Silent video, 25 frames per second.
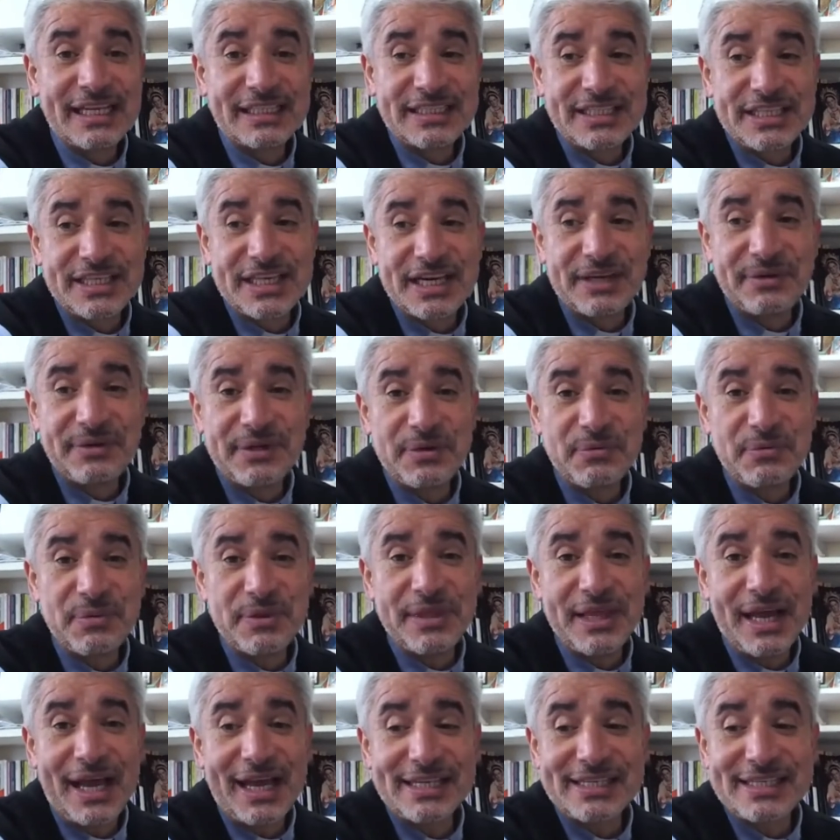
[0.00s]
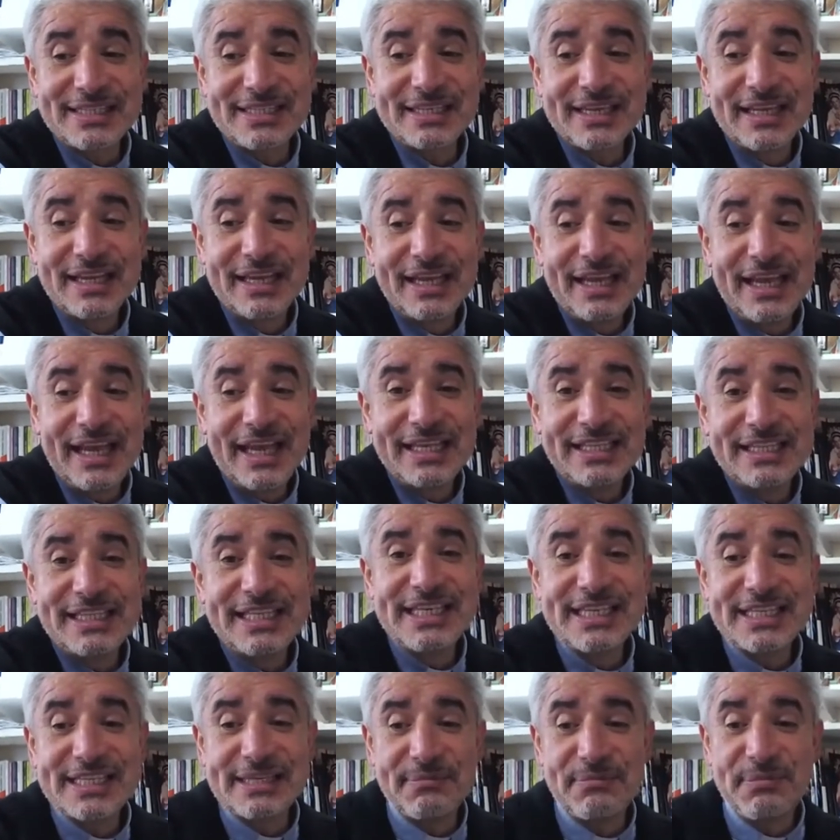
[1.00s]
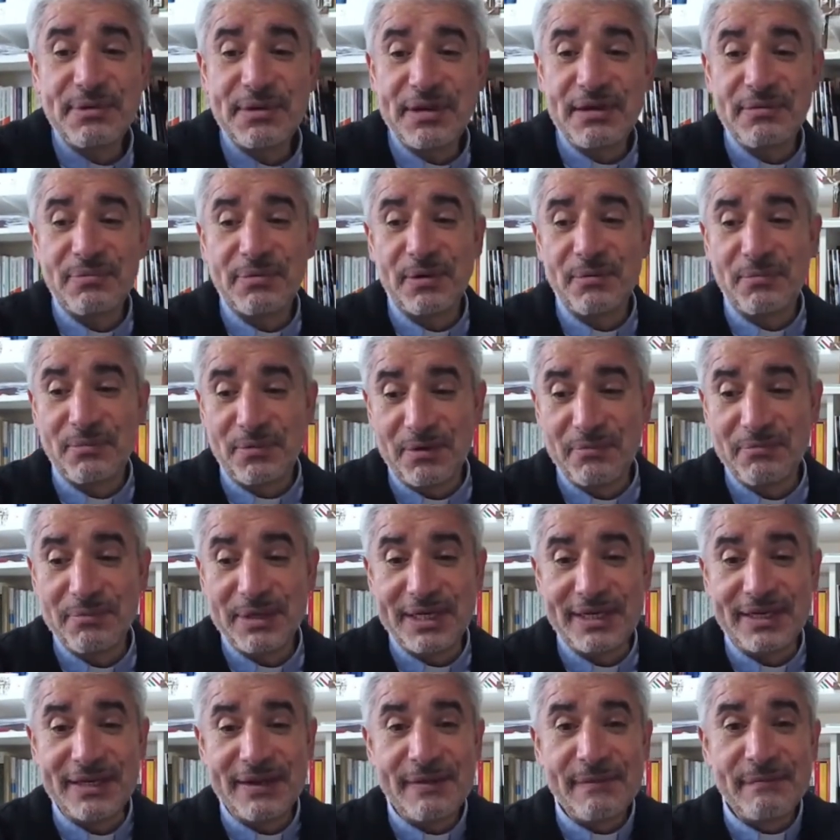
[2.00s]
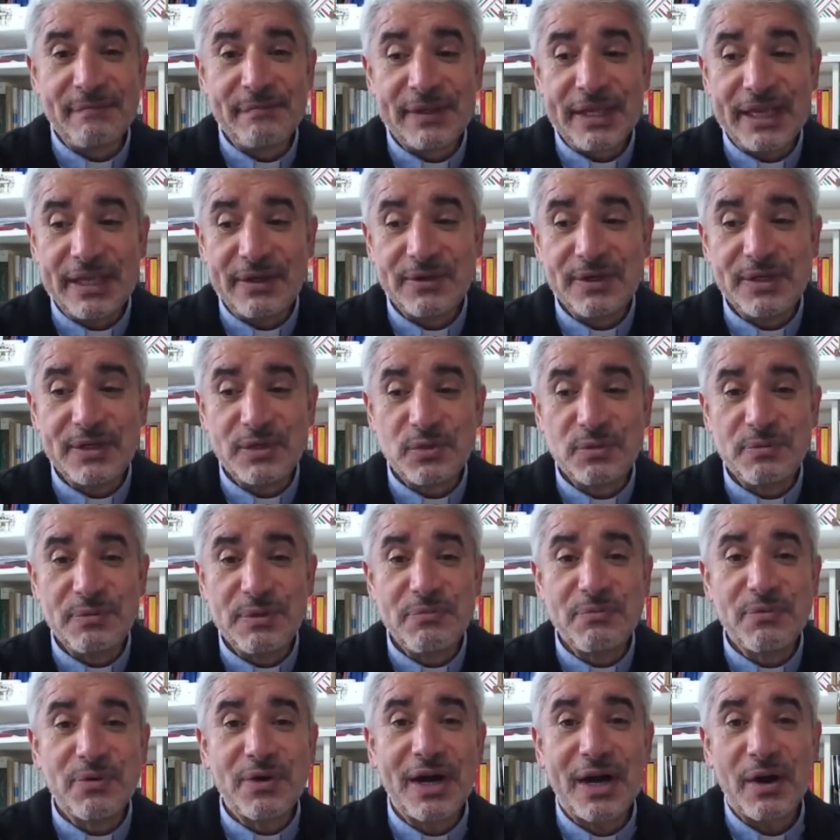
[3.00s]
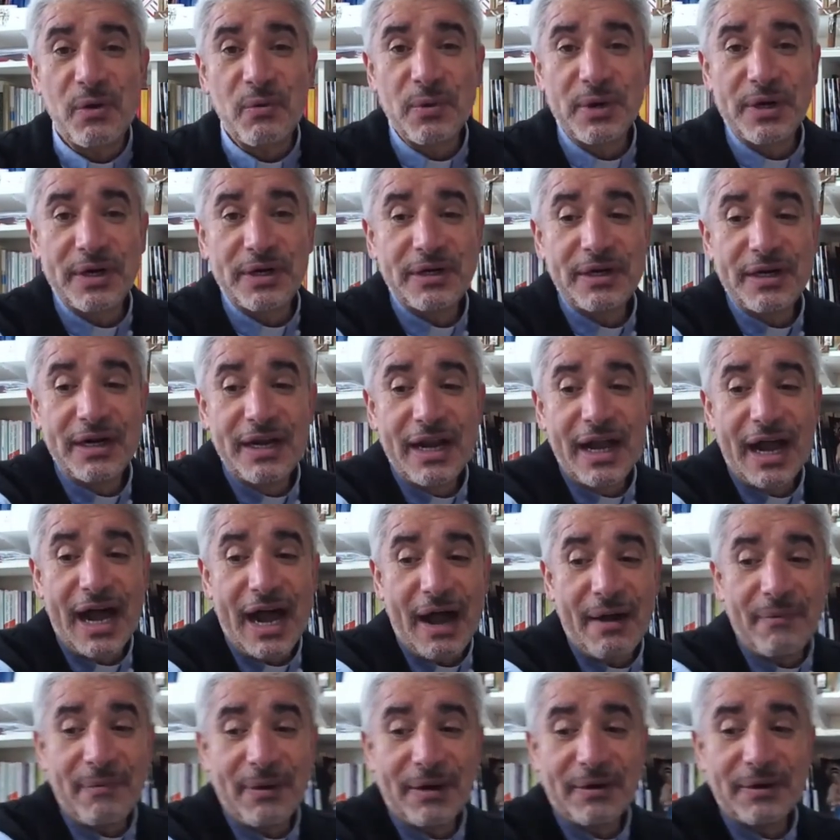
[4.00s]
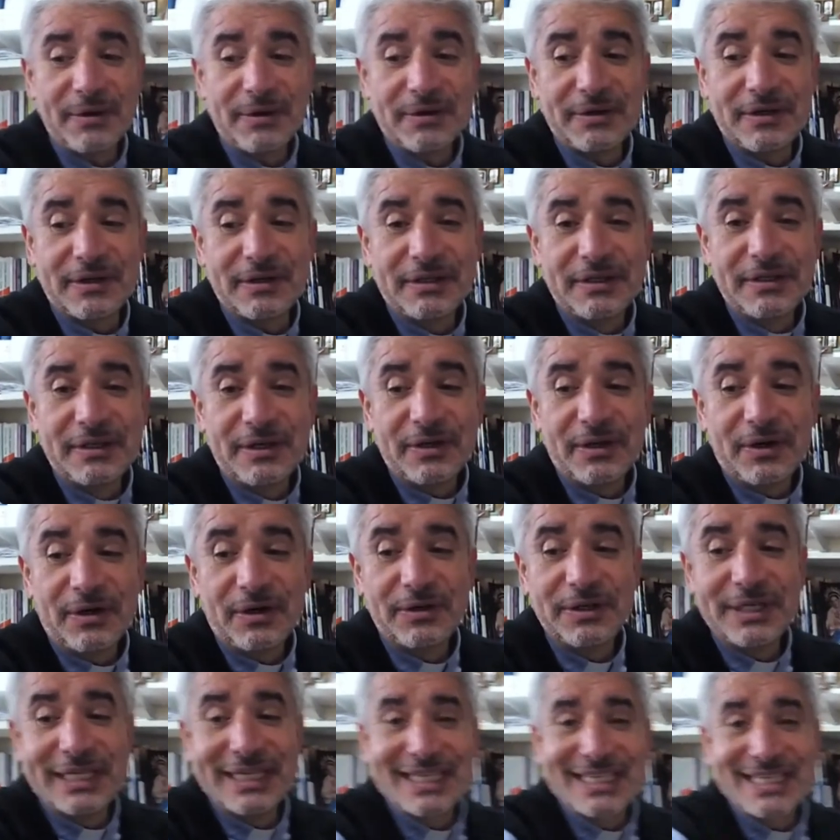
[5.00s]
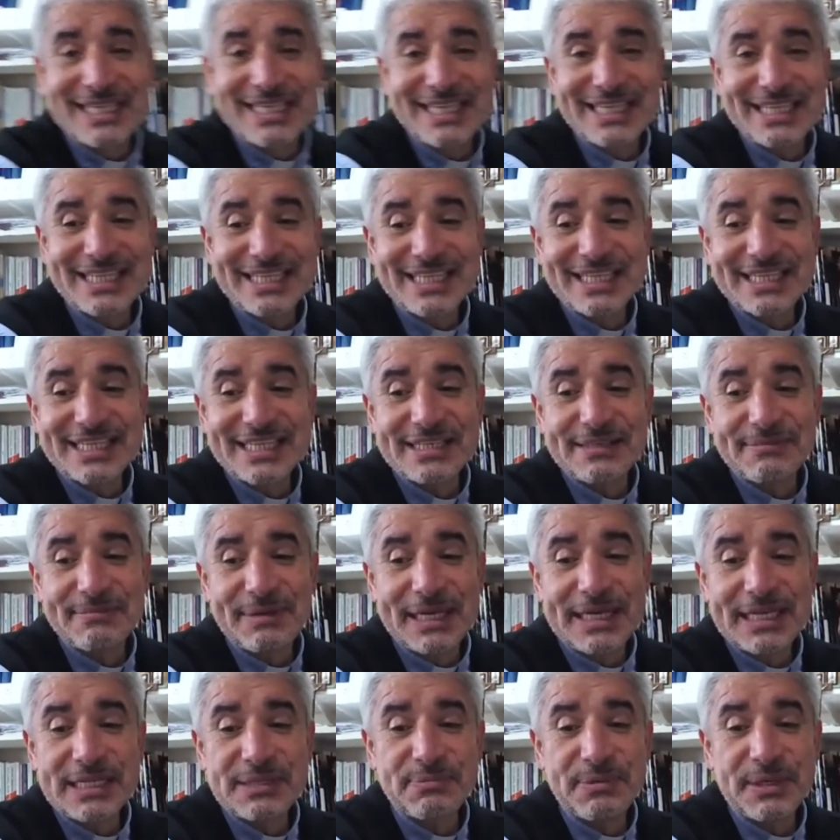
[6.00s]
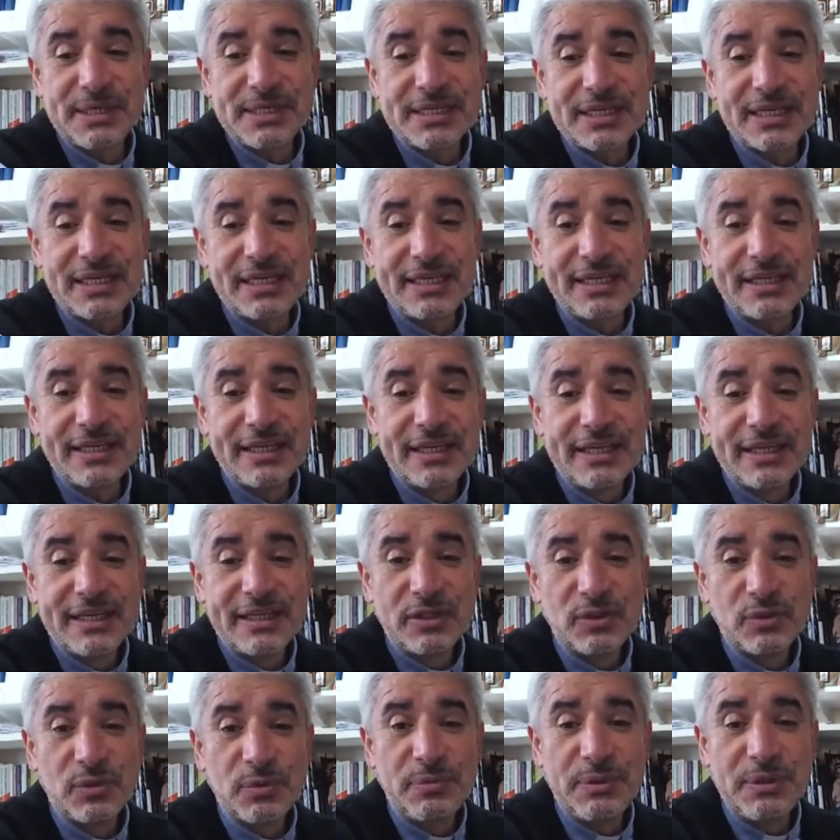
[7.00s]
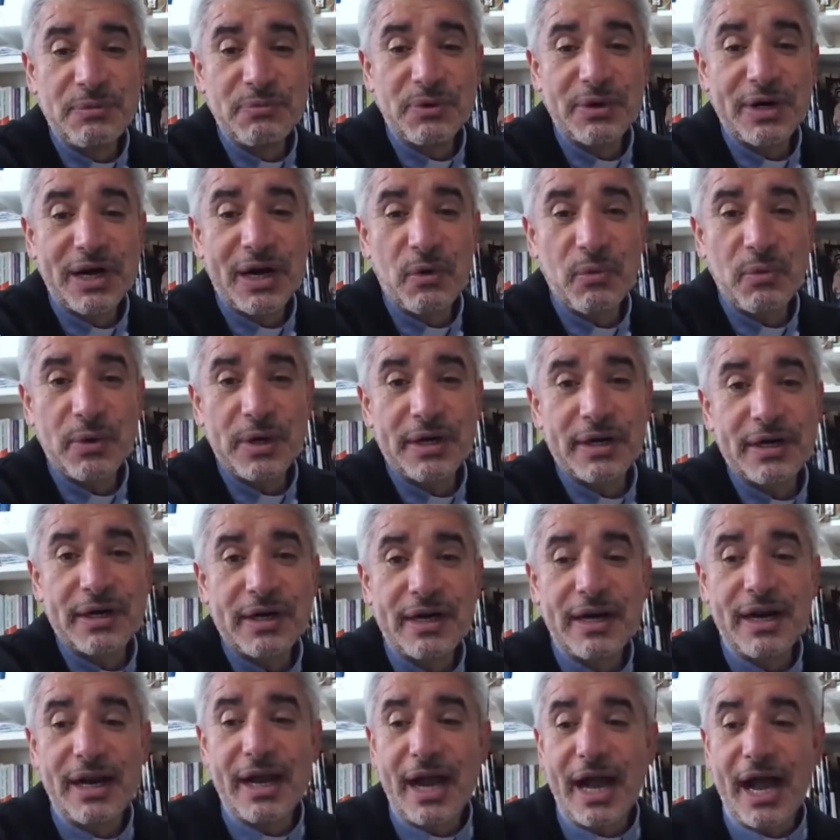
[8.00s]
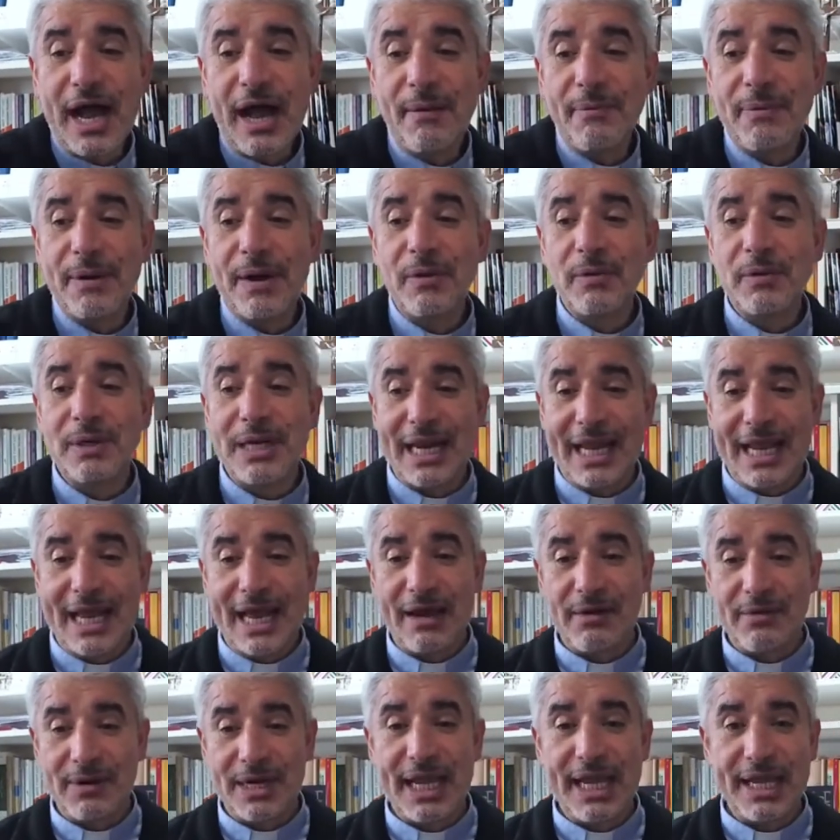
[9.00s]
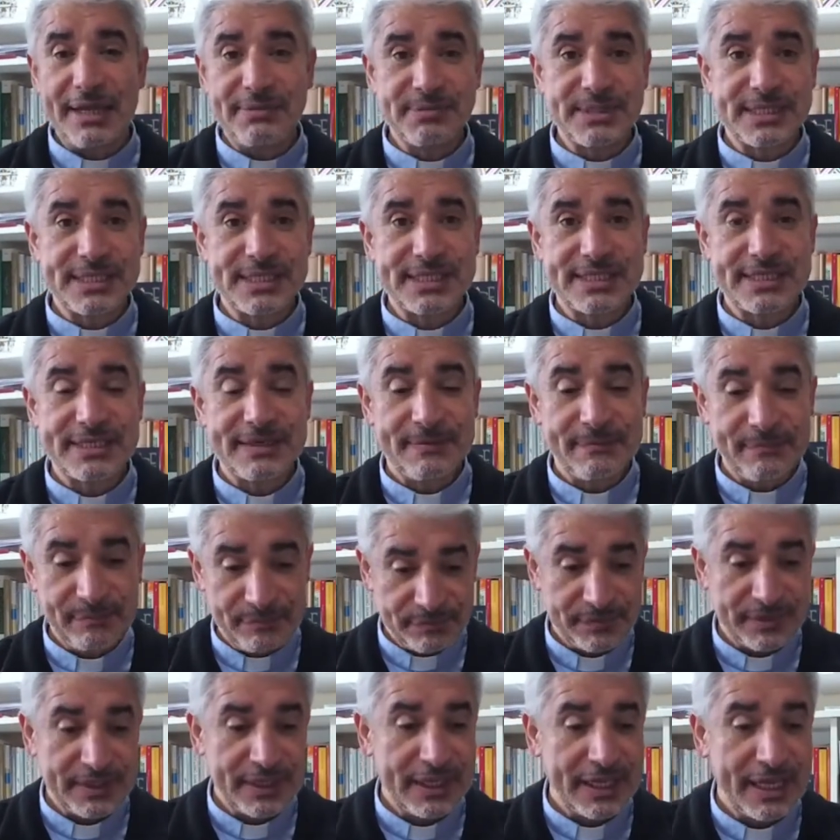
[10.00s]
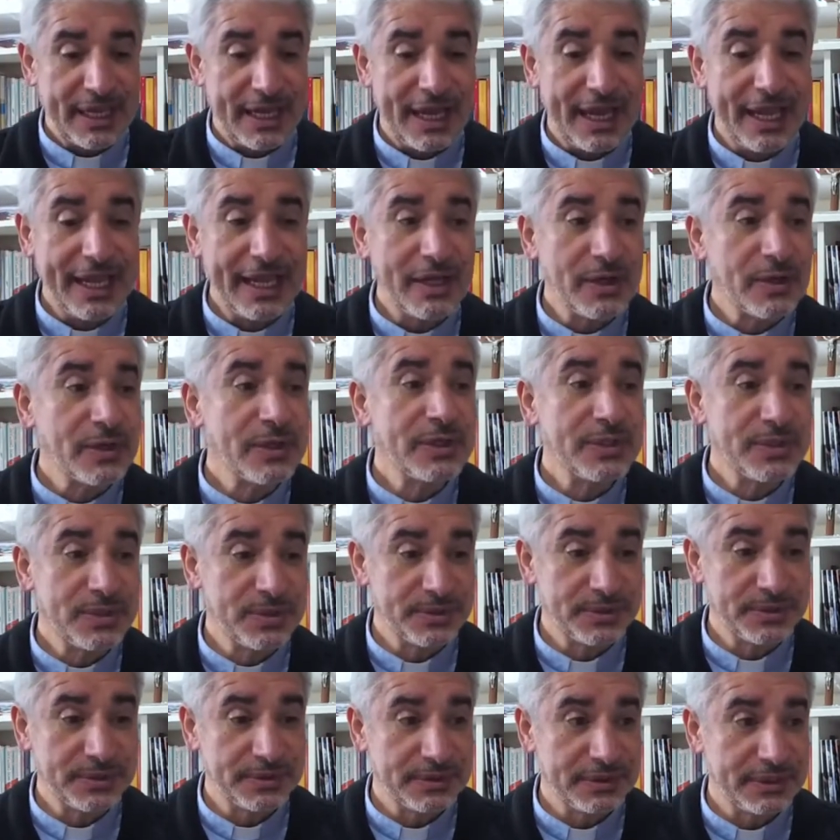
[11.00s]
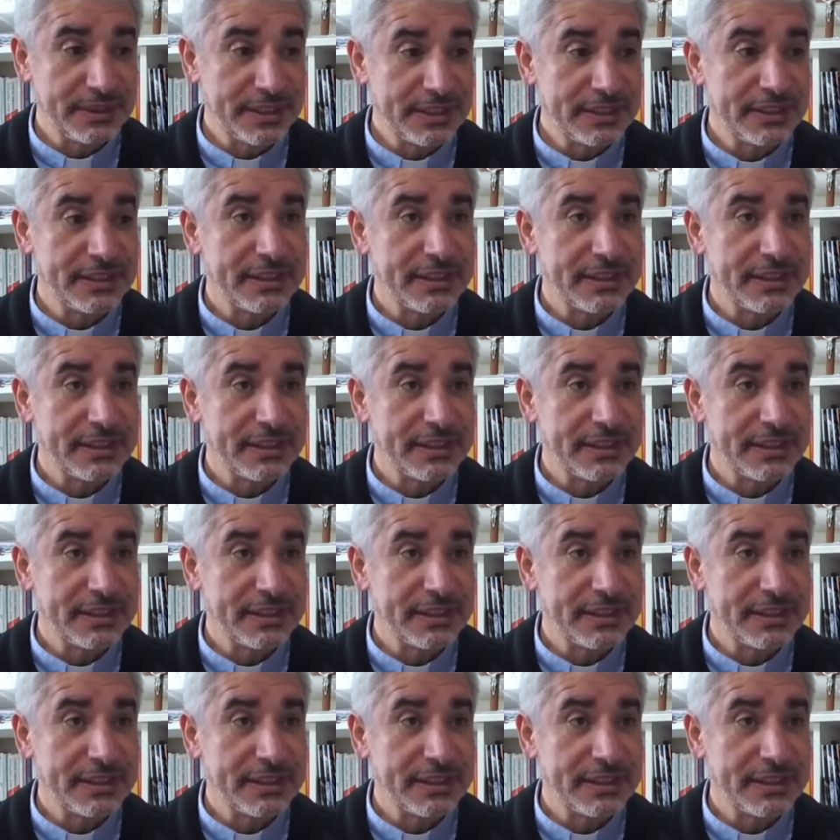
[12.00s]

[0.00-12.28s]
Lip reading: sharing with us in this beautiful moment, in order to be more aware of our own existence, but especially to be more aware about our lives. I am going to